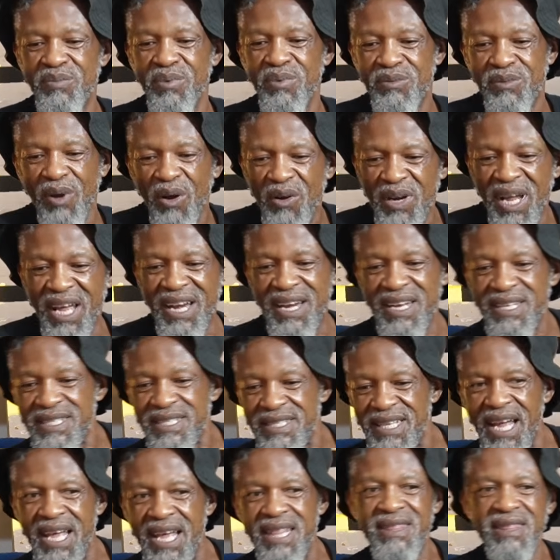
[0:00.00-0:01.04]
don't
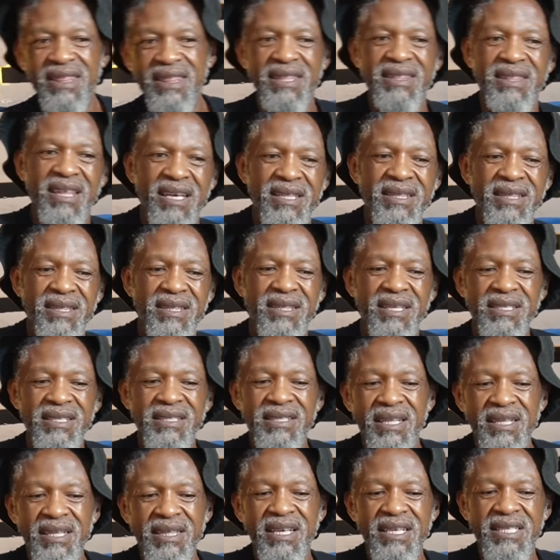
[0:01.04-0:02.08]
understand that
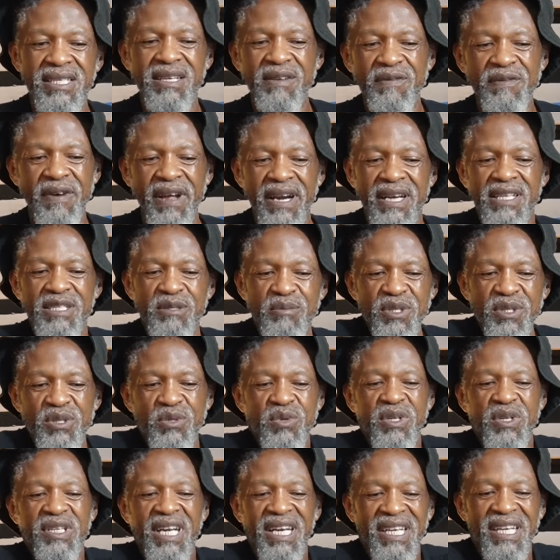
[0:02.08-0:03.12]
the difference
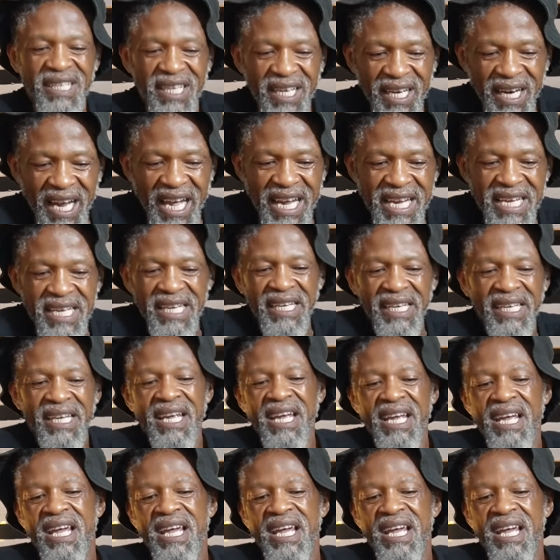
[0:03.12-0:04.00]
between crying